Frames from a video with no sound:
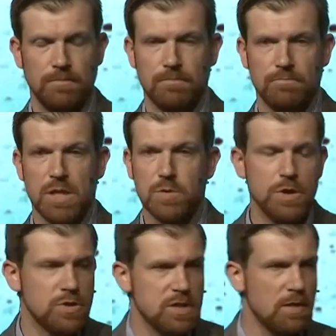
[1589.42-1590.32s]
Because we
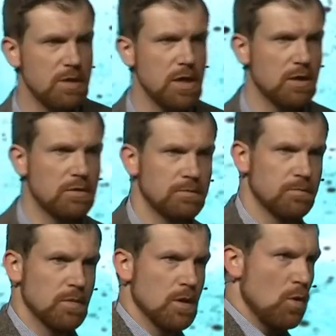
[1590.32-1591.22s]
do the same thing.
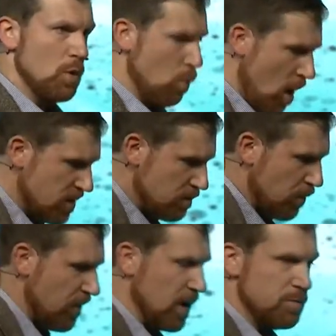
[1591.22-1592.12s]
We want the
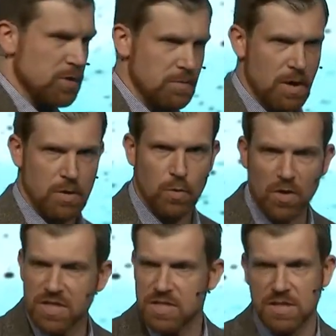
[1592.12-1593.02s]
perfect, uh, we
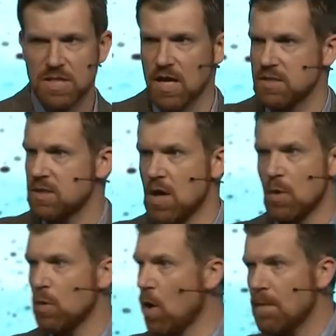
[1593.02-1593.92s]
want the success.
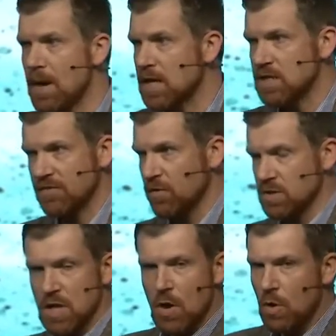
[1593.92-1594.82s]
We want to make a
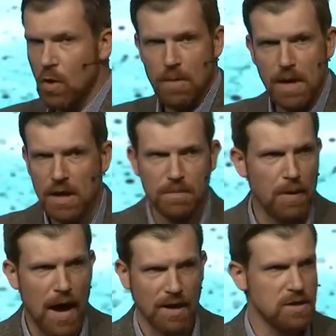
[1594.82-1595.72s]
difference. We want to make an
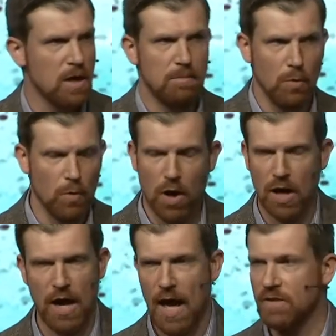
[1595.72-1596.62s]
impact, but we want
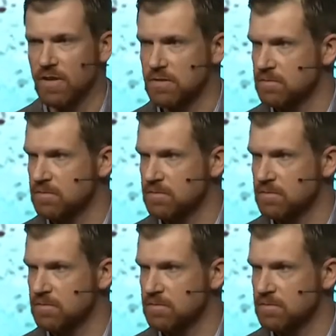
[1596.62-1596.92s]
God out of it.